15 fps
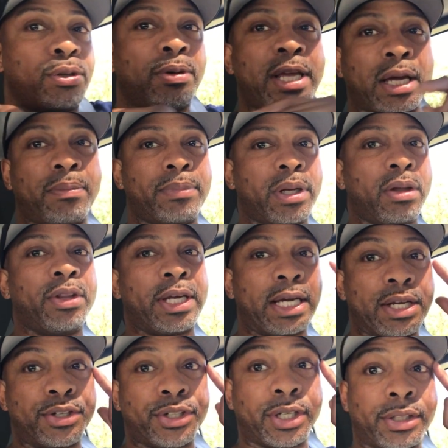who helped build the
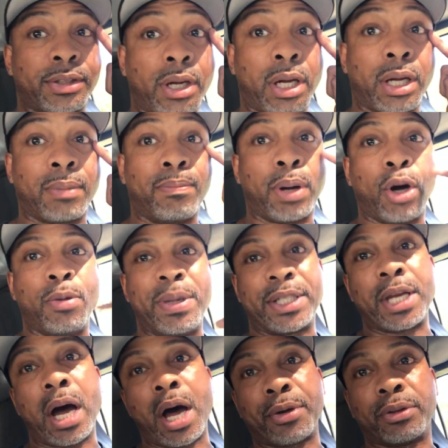engine, uh, Bo
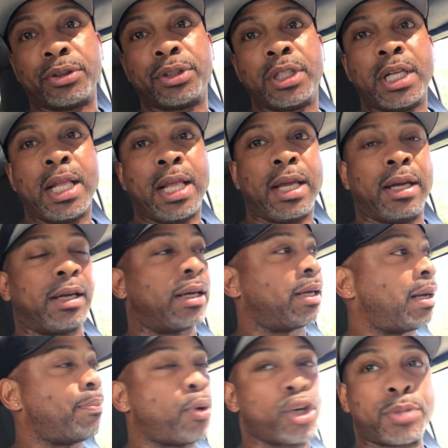McDonald's. Uh,
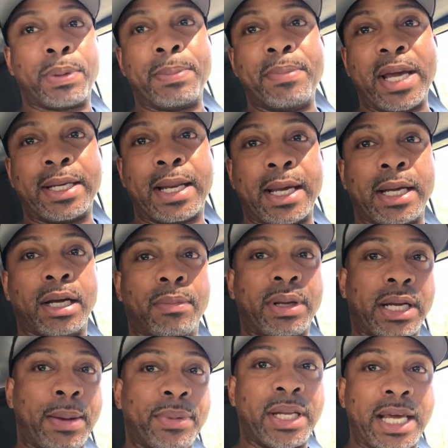I'm supposed to be meeting him
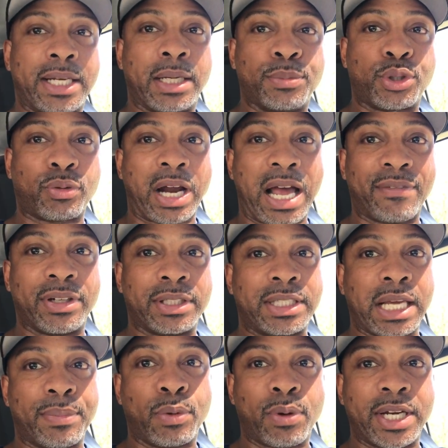and I'm gonna let him drive and
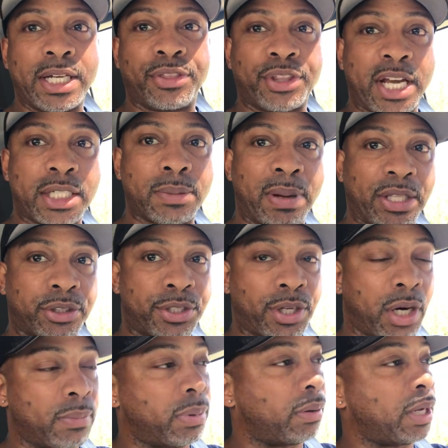tell me what he thinks about the
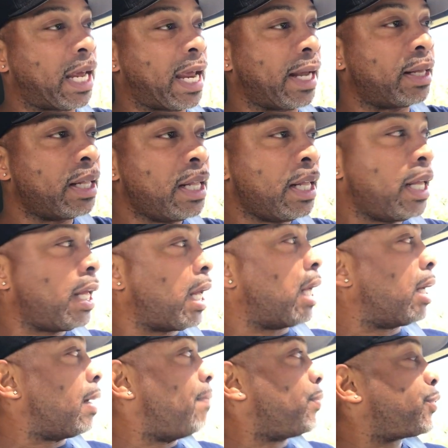turbo lag.
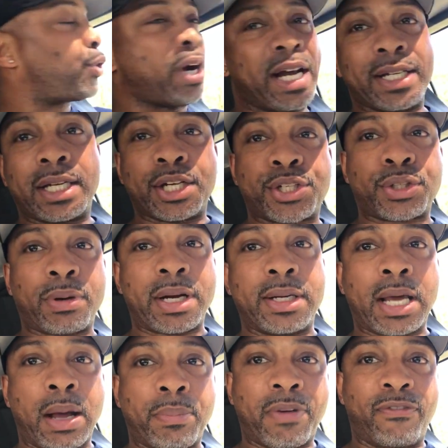Um, trying to get it
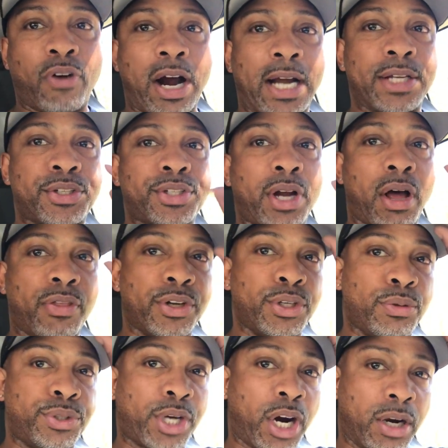straightened out before I install the
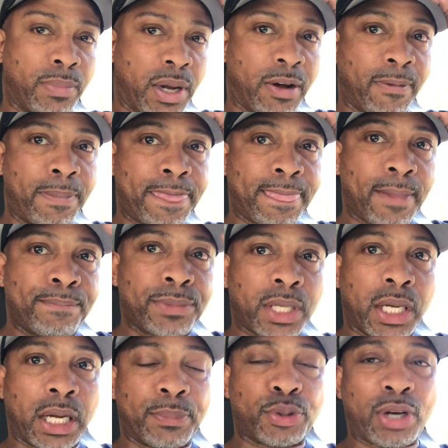new turbo.
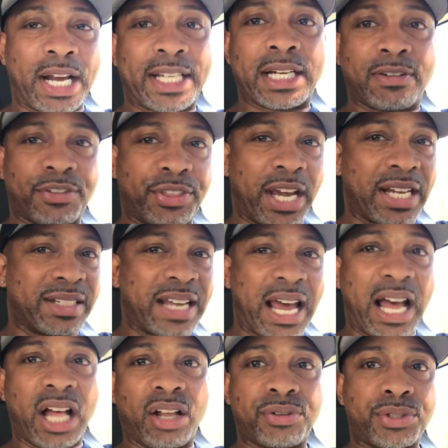I'm trying to get everything
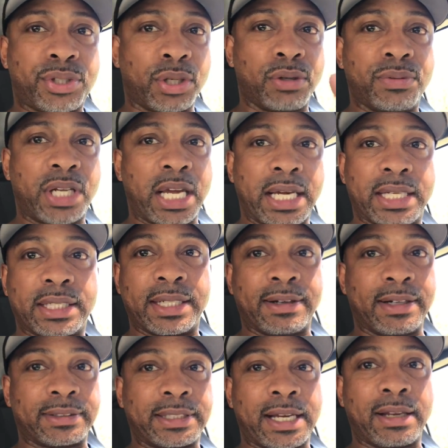dialed, tuned in and
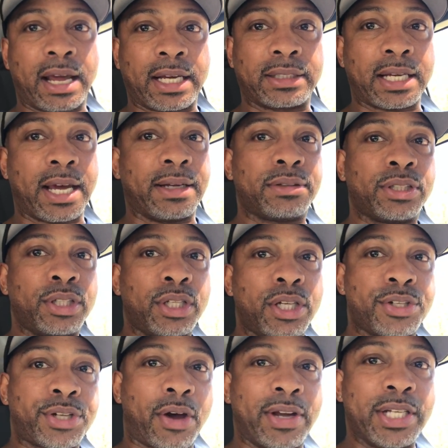everything like that.
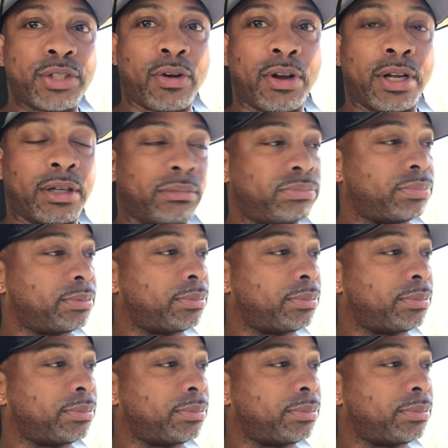So he's gonna